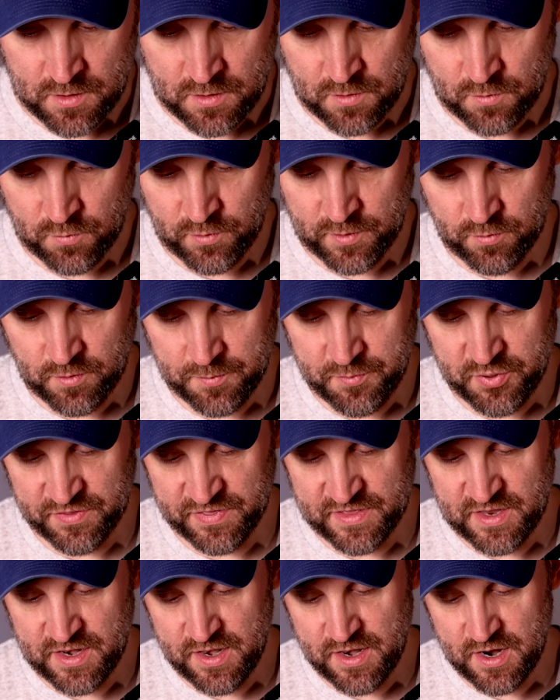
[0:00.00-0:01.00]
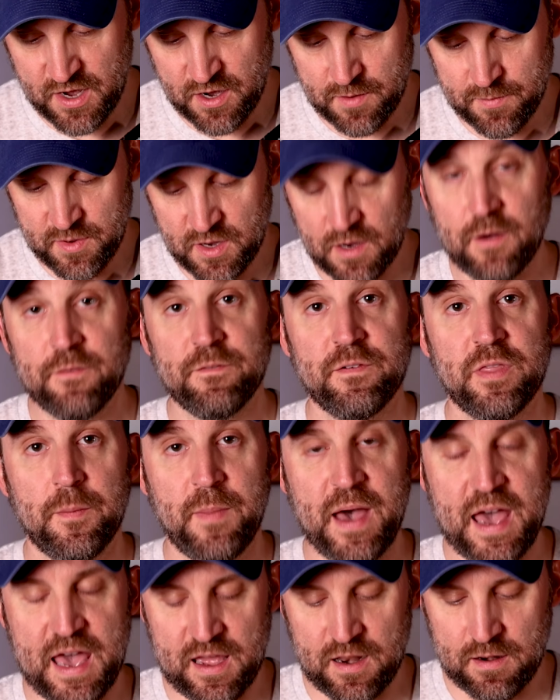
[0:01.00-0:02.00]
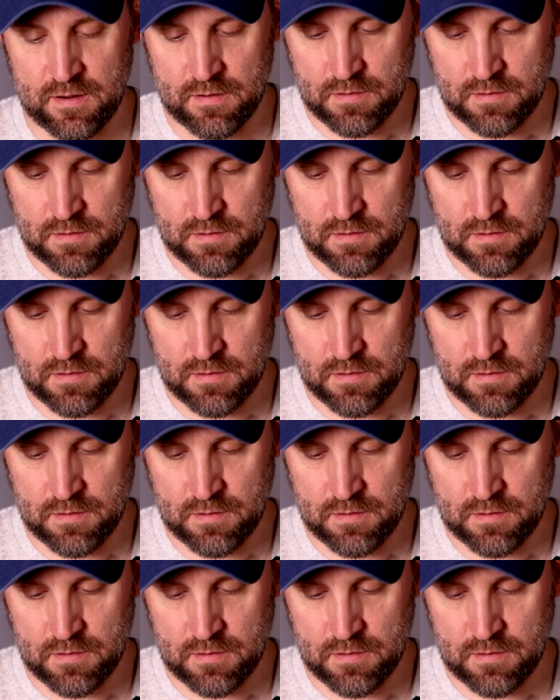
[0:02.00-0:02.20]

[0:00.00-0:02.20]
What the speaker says: we will put the nub of the bat.